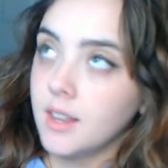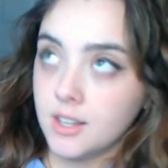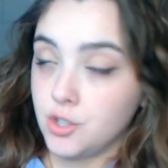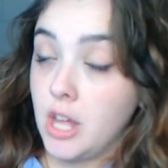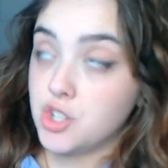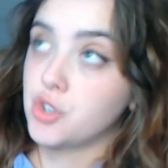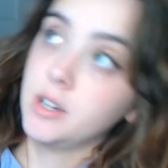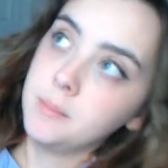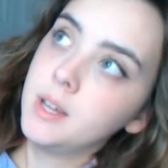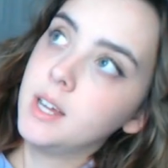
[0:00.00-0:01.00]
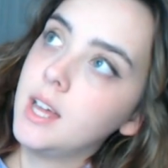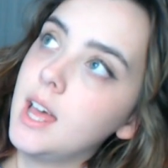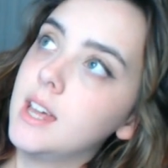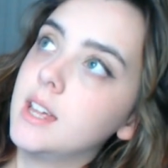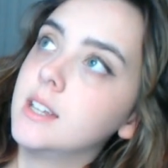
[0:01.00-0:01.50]
that stream,
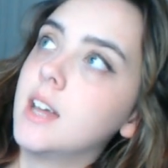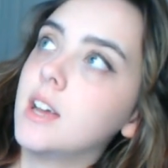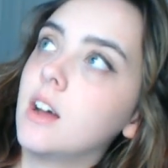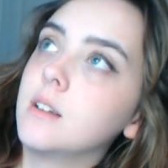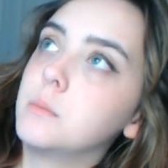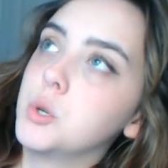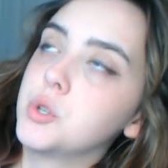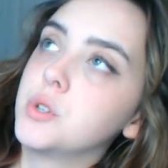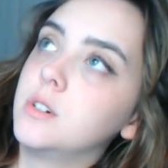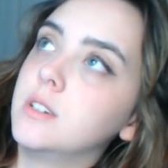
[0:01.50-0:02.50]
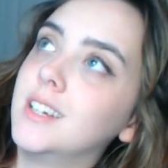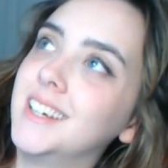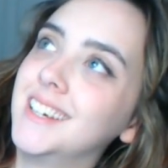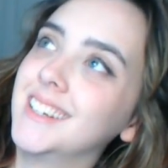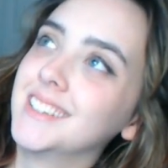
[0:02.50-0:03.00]
and I got emotional
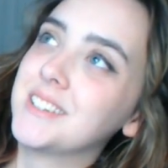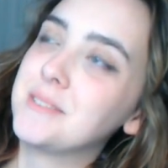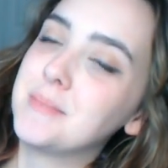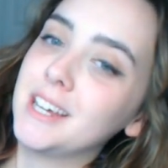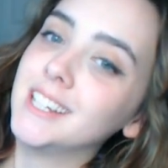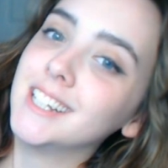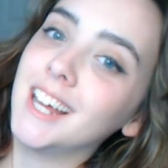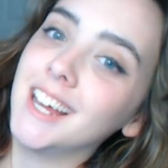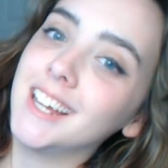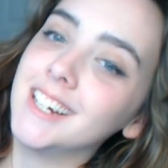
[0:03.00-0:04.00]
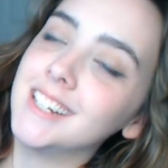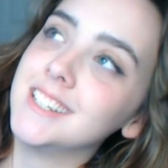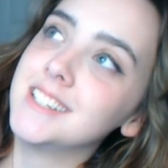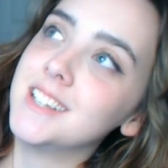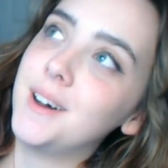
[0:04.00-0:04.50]
a little bit.
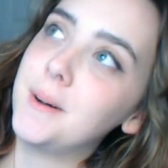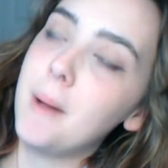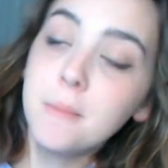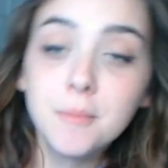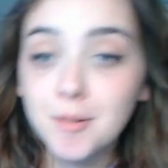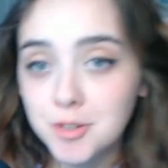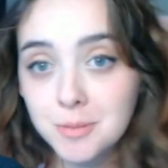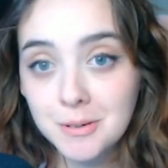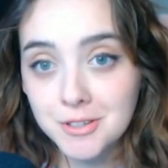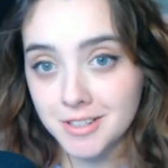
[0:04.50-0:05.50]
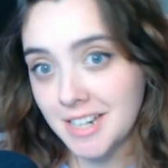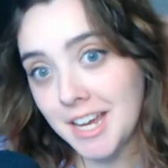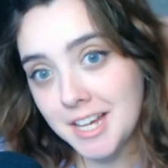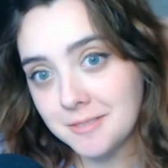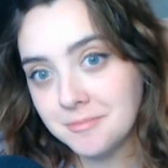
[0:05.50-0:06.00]
And um, I'm an emotional person. I
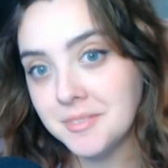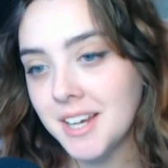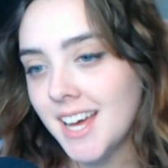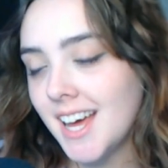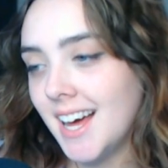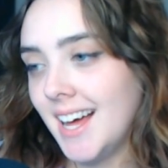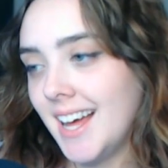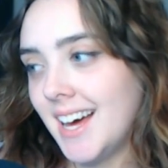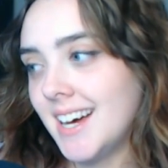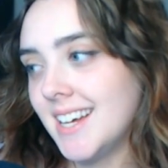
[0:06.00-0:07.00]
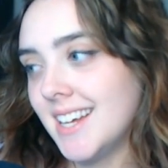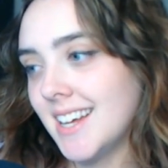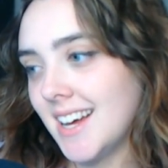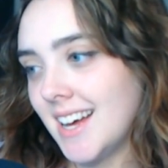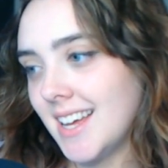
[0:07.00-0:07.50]
am.
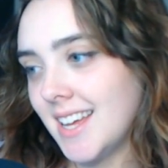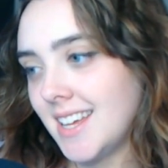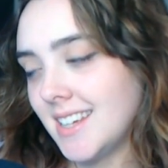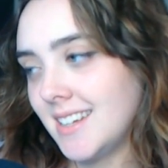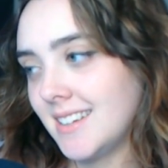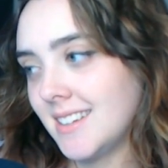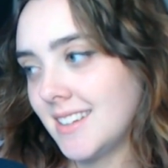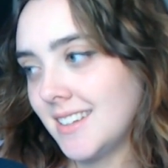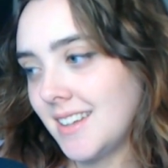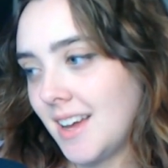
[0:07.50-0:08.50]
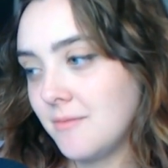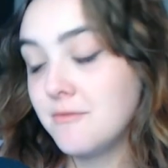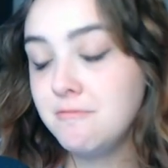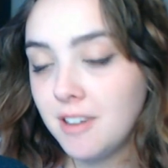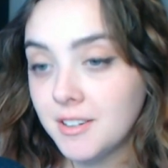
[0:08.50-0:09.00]
Uh, I, I'm
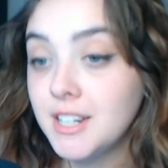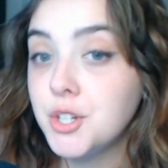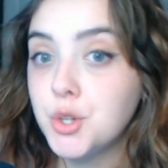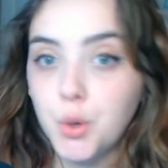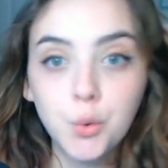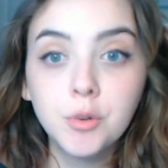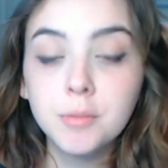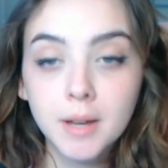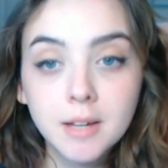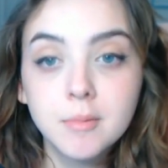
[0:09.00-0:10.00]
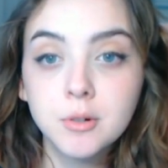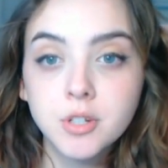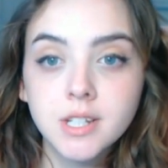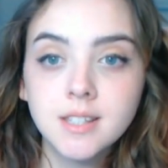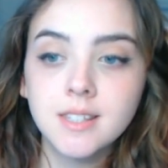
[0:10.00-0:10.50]
very in tune with my
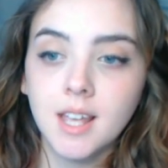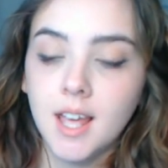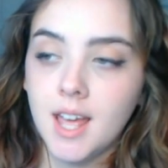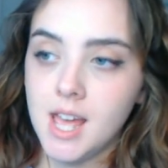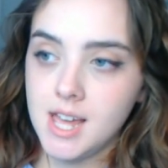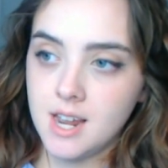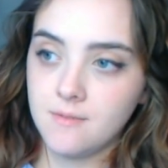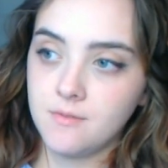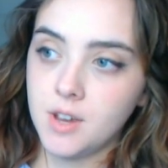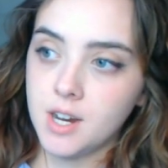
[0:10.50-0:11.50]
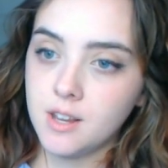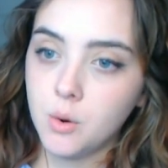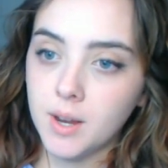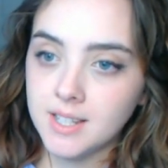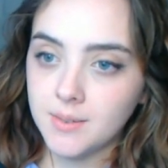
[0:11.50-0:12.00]
emotions, and I'm very
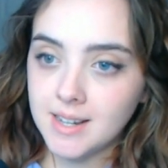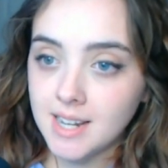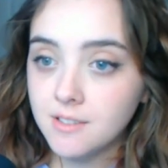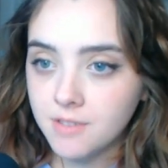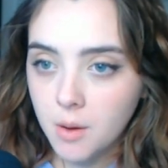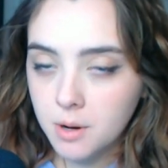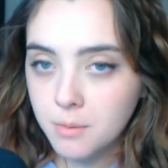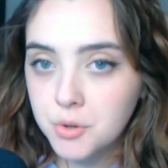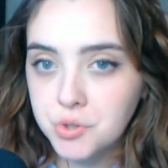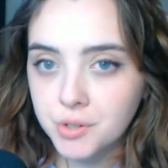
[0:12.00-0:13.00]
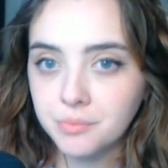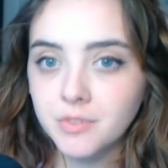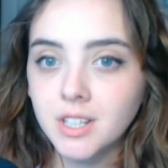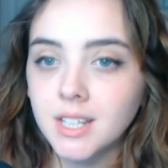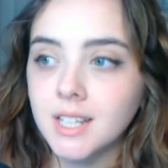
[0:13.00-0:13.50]
quick to identify what emotion I'm
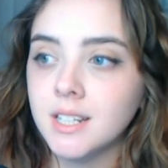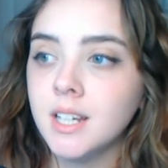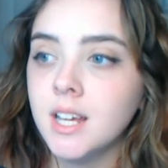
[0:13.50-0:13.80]
feeling.